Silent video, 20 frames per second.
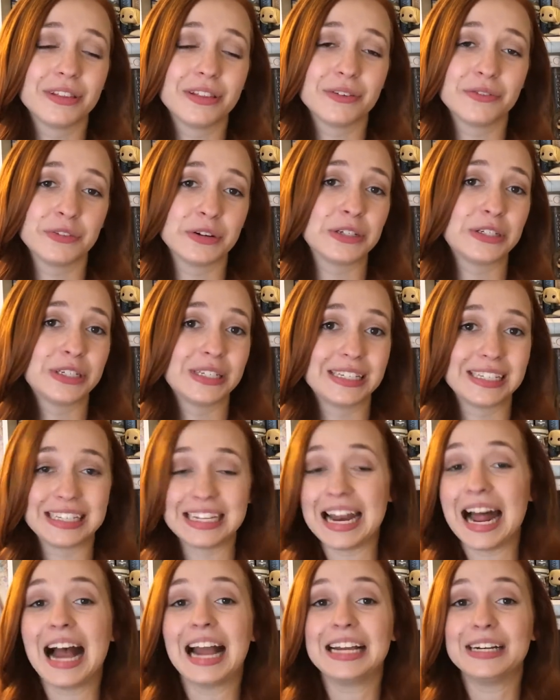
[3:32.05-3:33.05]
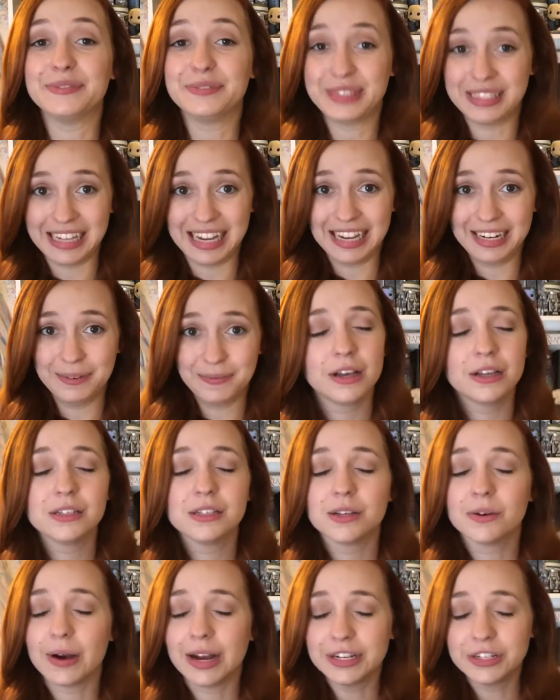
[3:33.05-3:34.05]
the versions that I have seen.
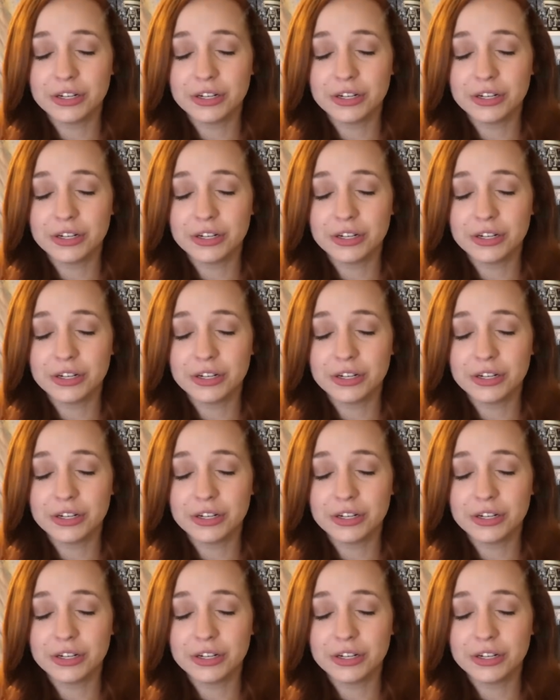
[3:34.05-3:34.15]
So I